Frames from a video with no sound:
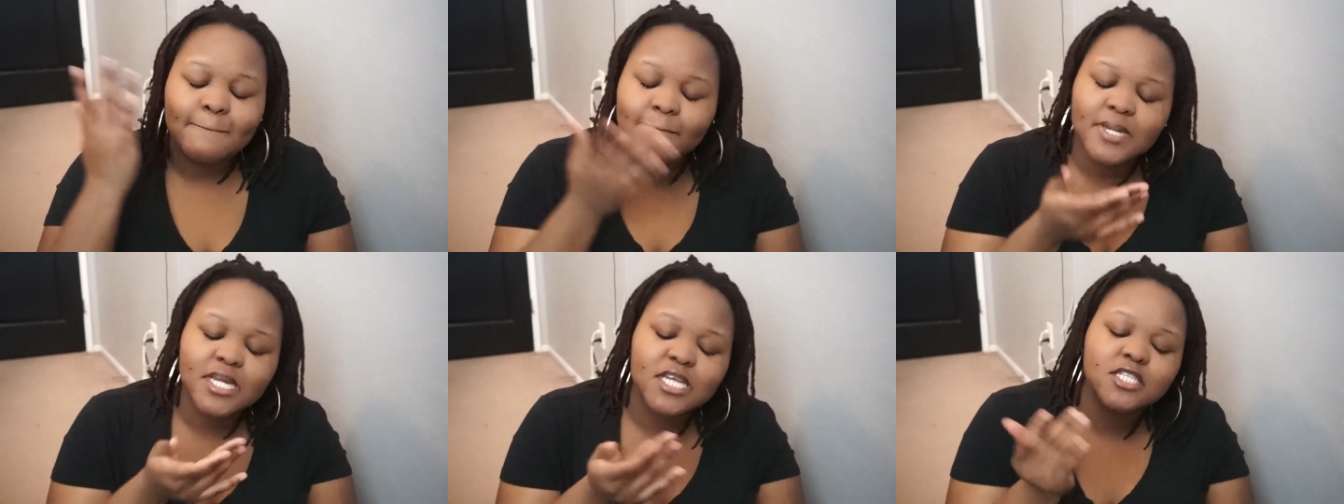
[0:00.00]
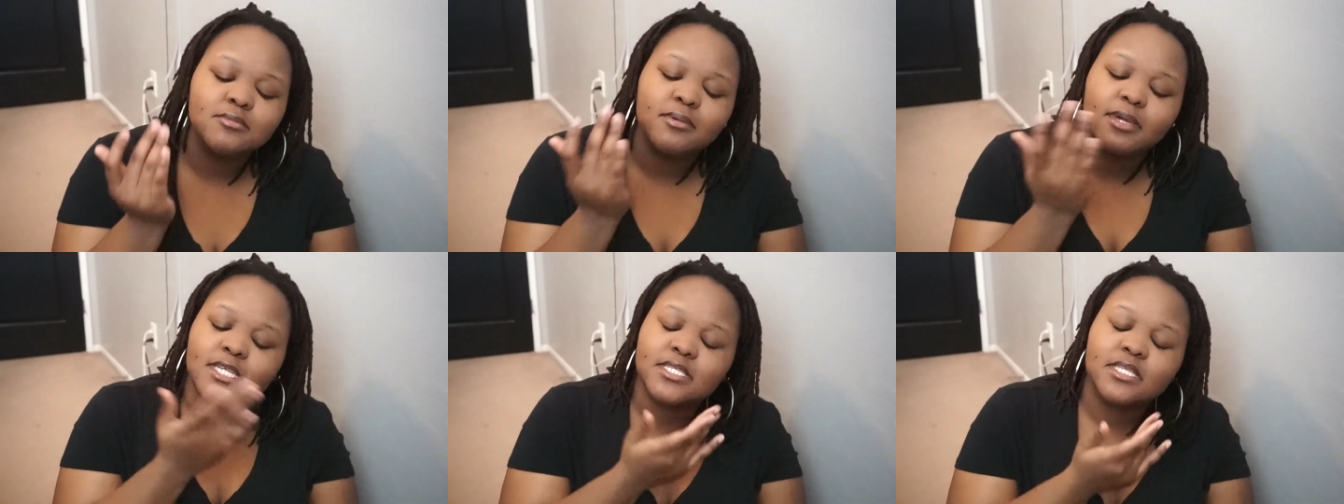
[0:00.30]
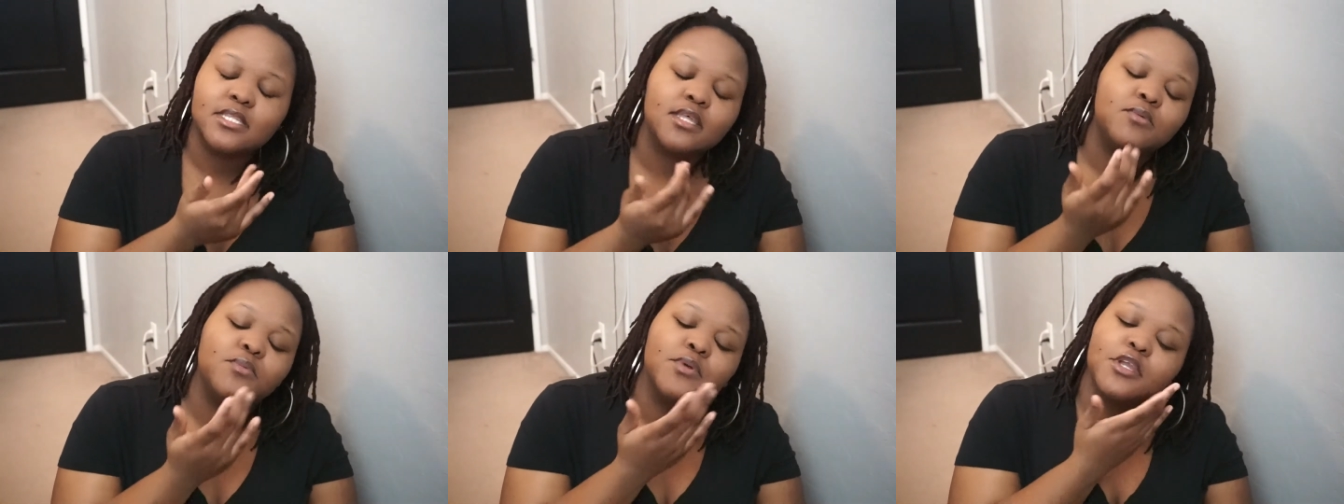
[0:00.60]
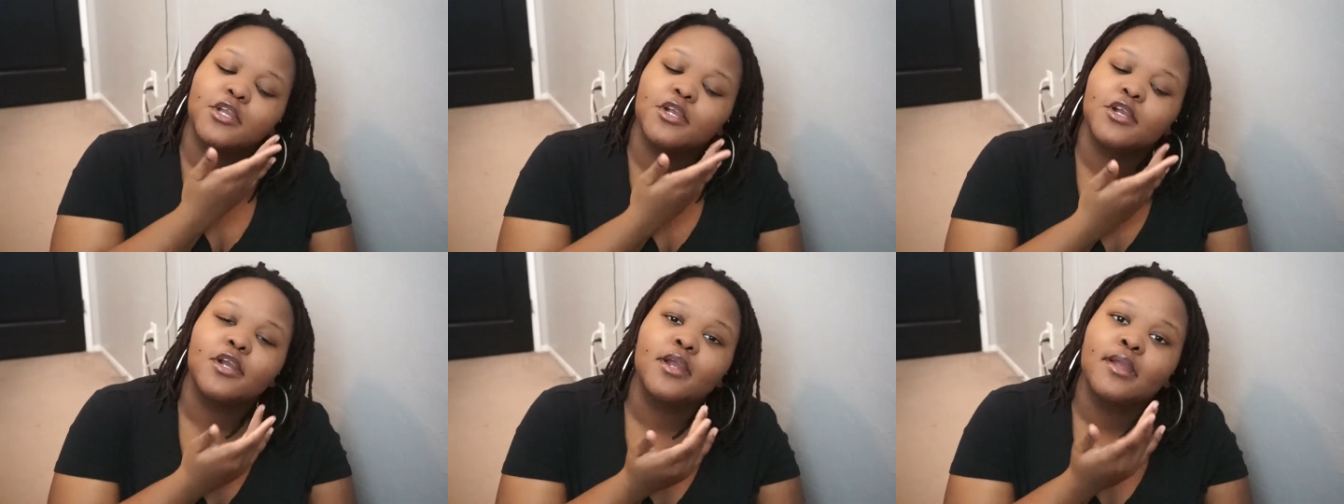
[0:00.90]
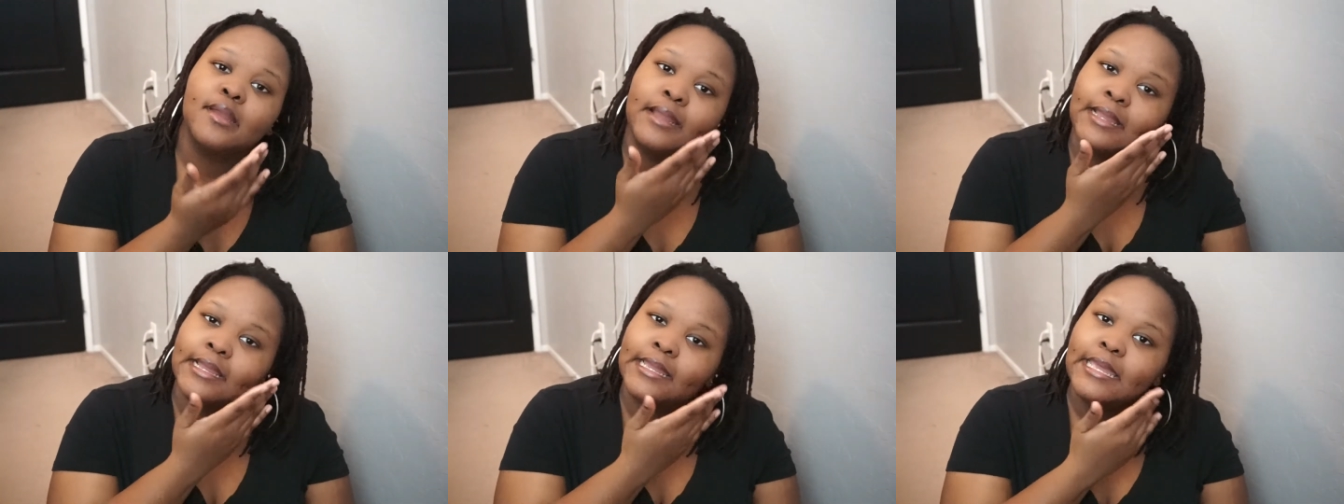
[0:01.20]
But it's basically when
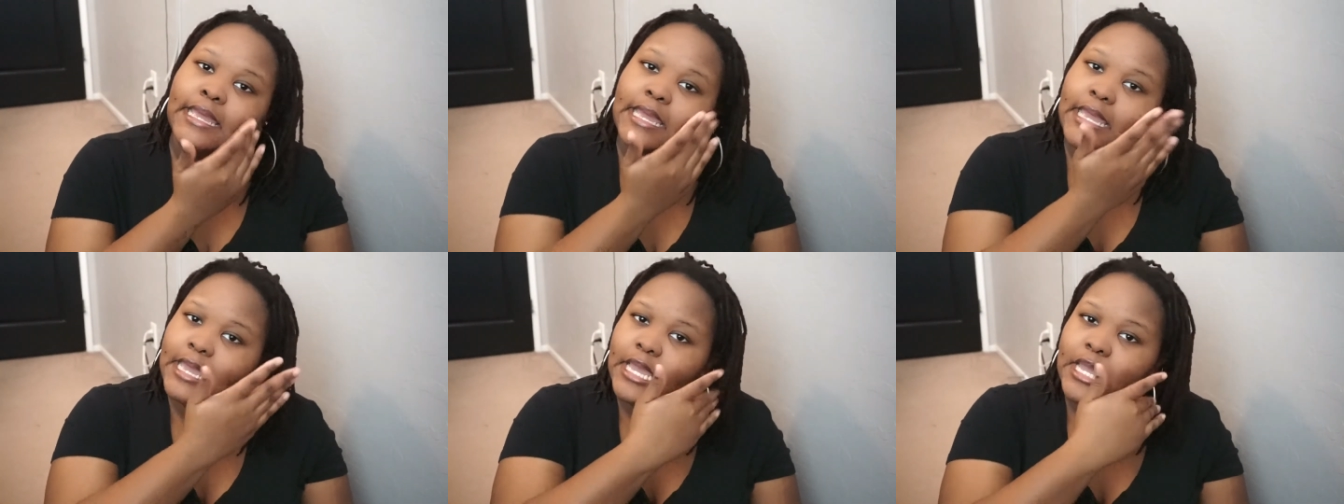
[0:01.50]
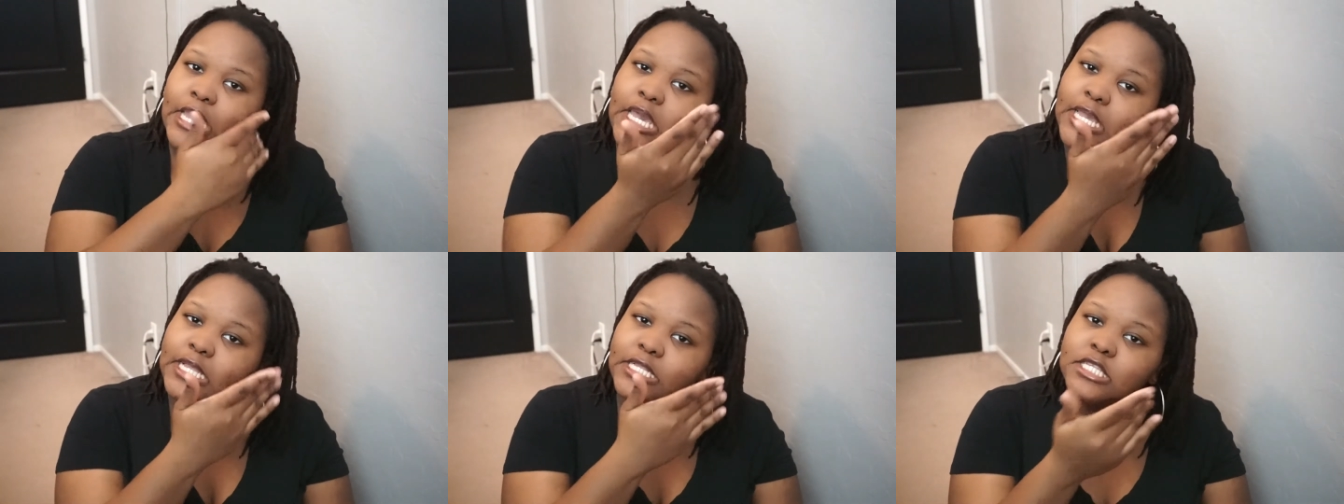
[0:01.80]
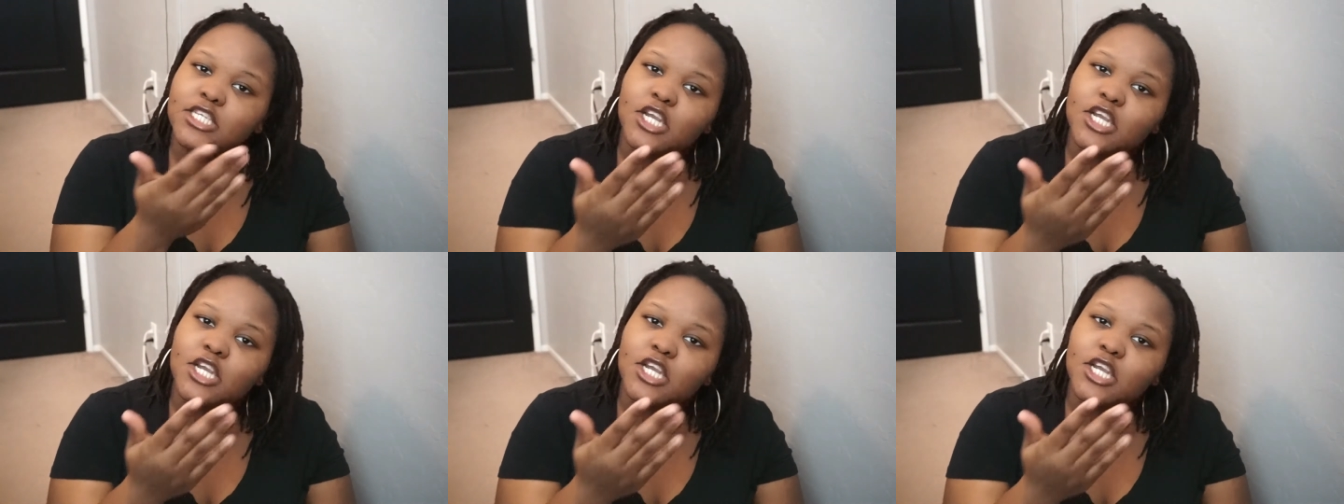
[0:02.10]
you're in